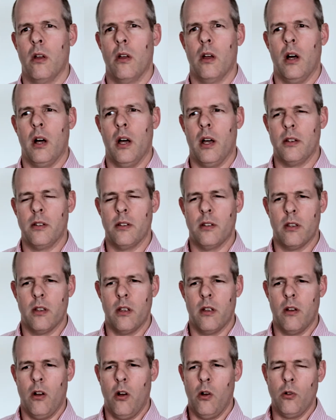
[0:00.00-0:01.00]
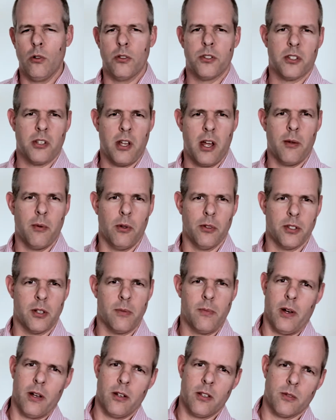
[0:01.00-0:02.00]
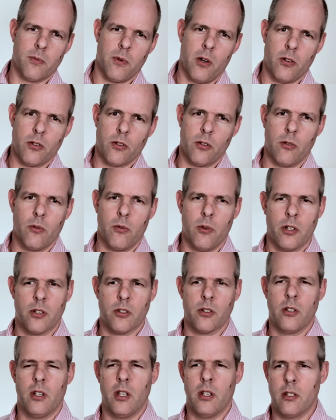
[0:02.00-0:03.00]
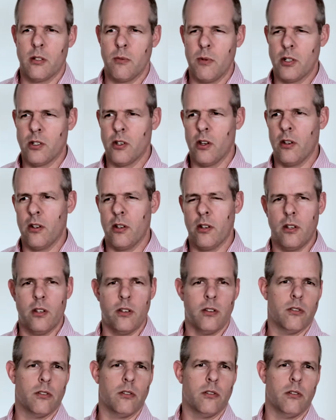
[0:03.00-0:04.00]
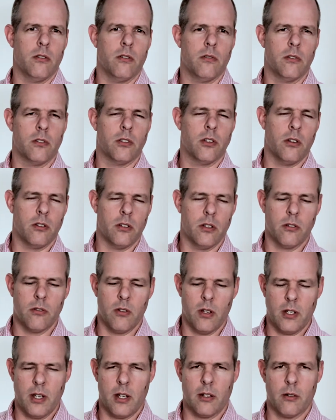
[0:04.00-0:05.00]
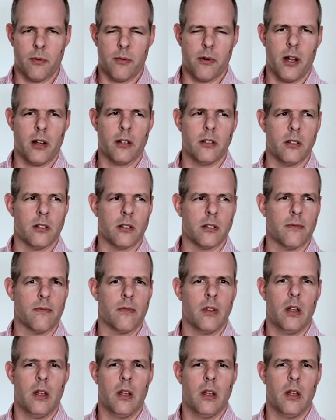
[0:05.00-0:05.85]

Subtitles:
I had old stables at my disposal which needed to be turned into a dental practice.